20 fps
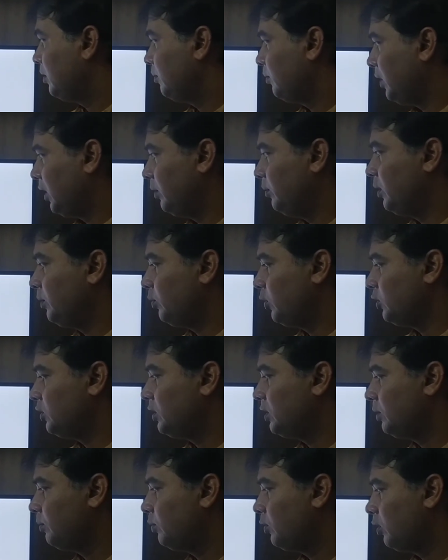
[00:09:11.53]
I mean
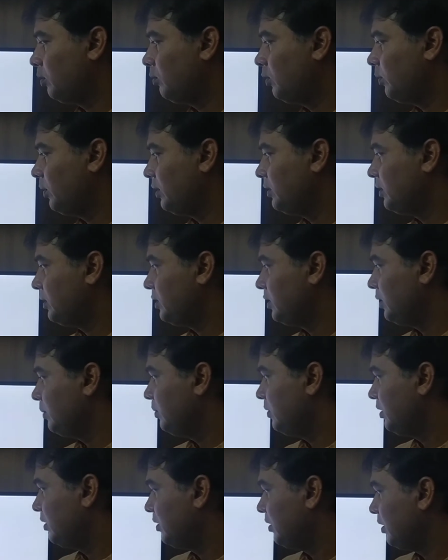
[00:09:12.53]
positive form of adjective,
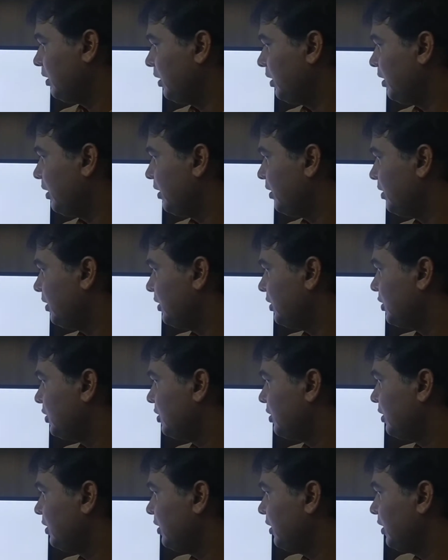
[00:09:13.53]

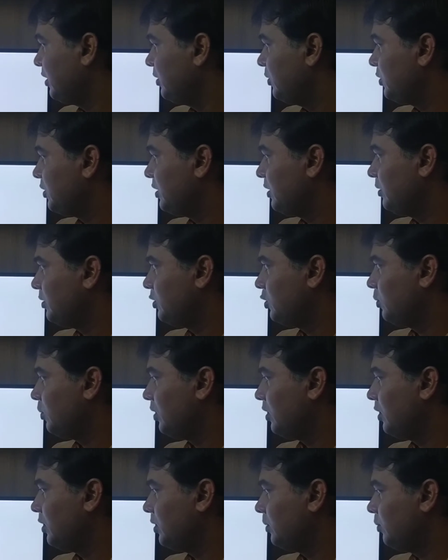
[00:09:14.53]
greatest, here you see
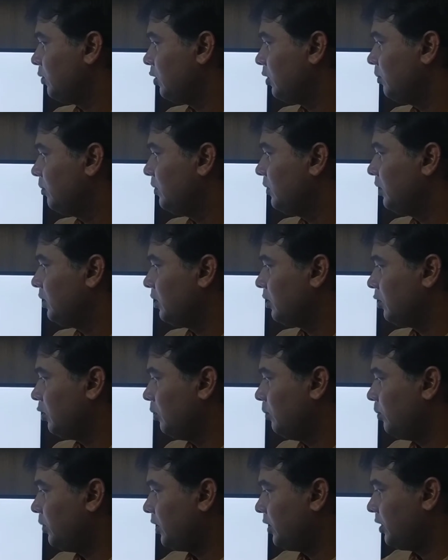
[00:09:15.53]
superlative form,
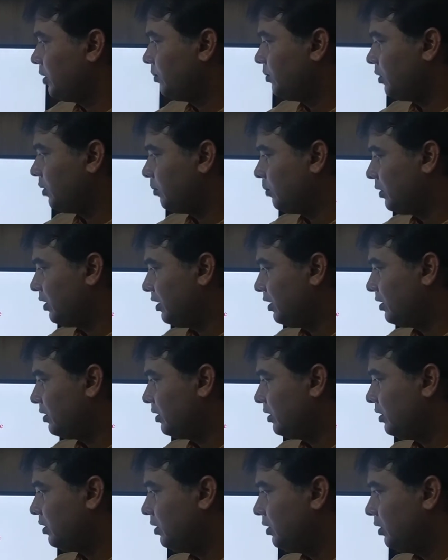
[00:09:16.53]
comparative form, greater,